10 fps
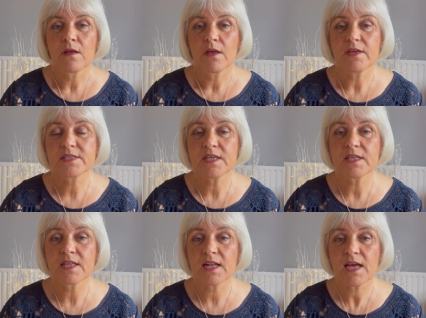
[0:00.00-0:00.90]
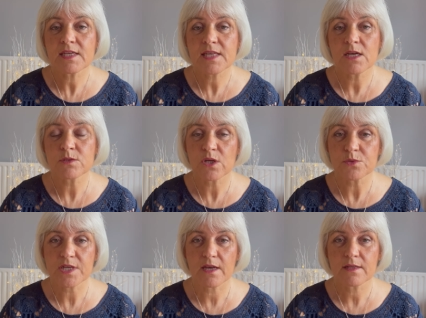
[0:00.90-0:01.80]
It's in the Glasshouse
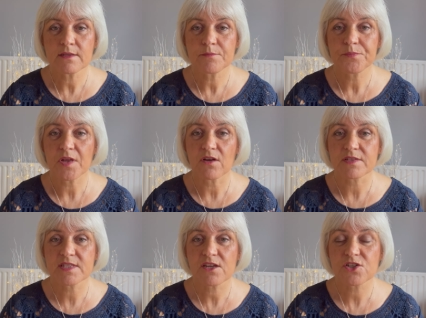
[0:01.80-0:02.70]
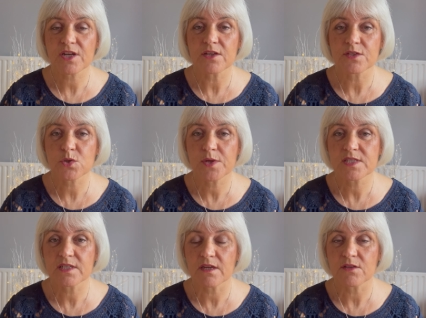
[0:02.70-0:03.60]
Hotel on Saturday the
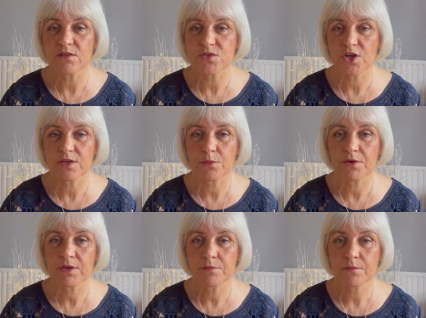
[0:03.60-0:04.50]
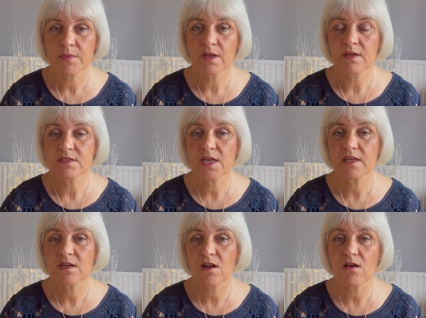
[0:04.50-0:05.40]
28th of January,
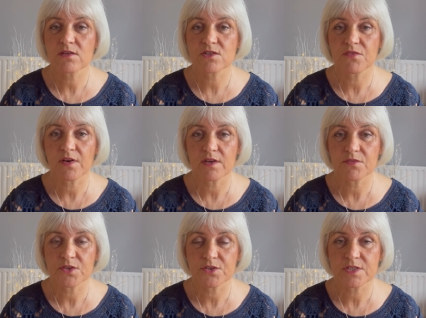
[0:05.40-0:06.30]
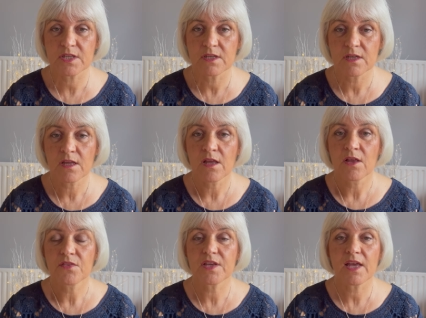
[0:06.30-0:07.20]
10 o'clock to 5.30
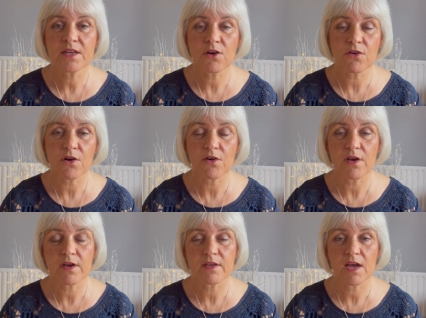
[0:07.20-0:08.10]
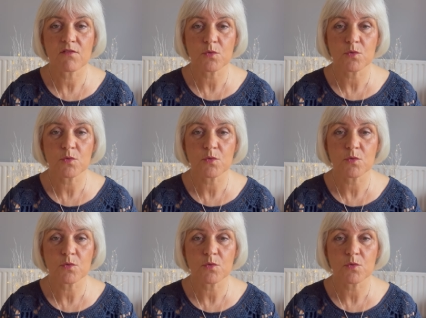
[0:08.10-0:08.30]
the NRRI have